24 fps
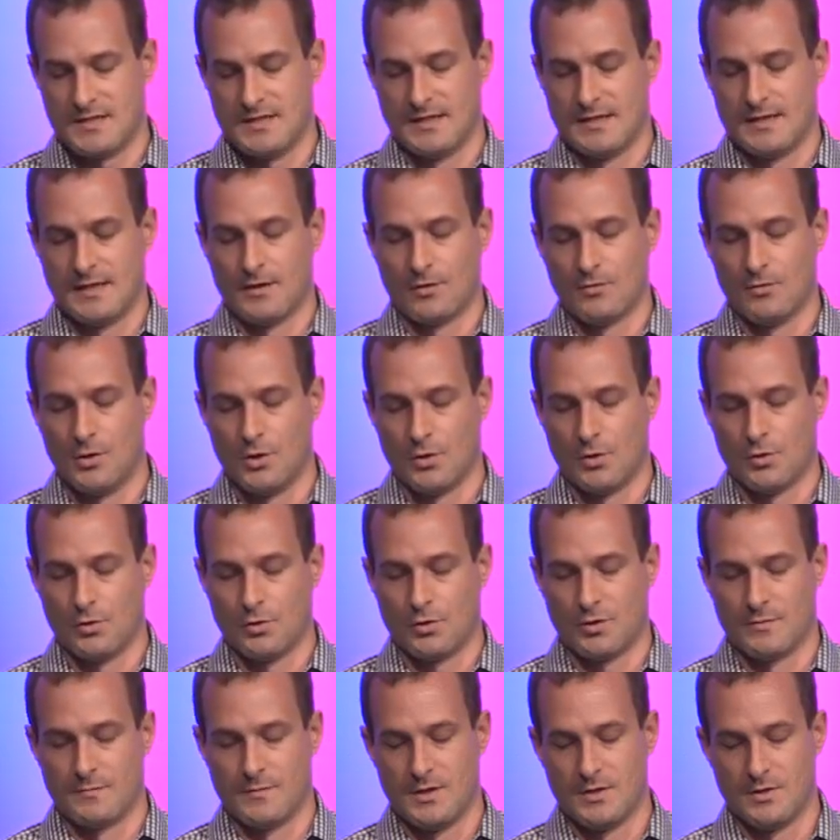in their local
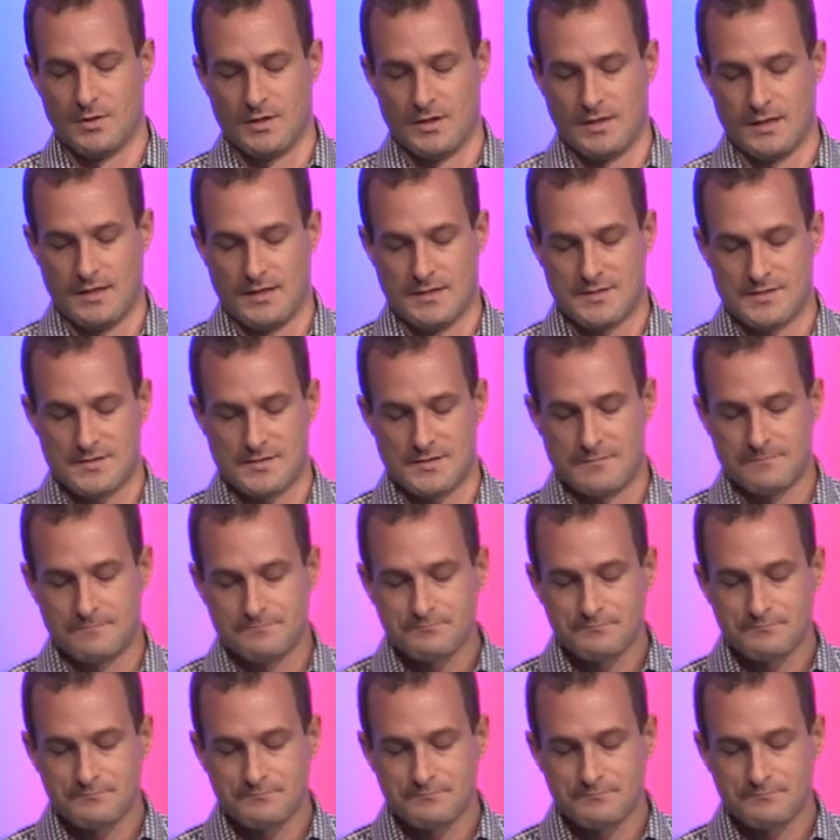communities.